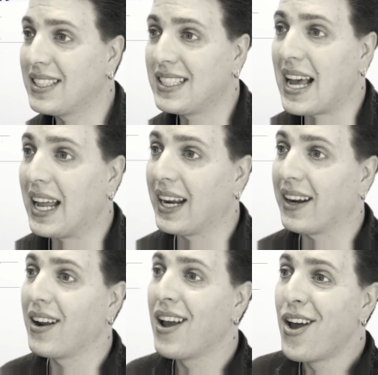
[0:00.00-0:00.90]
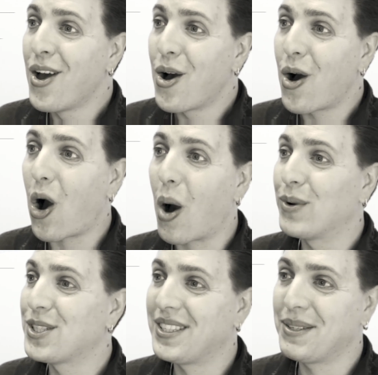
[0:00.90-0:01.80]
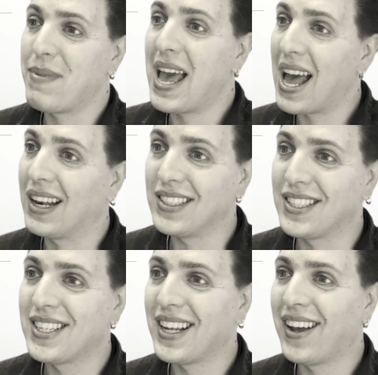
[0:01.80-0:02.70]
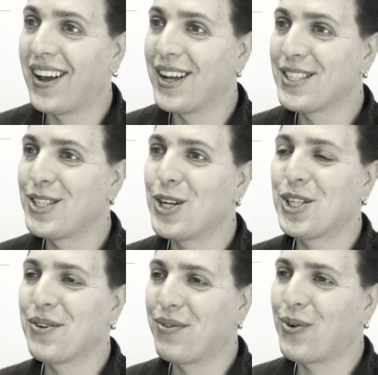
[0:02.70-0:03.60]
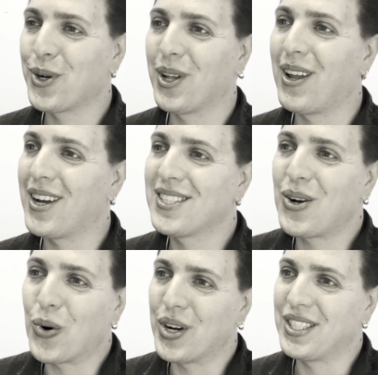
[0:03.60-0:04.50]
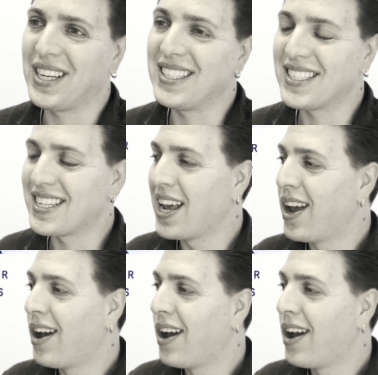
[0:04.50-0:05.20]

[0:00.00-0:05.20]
setting almost demands, searching for your lost origins.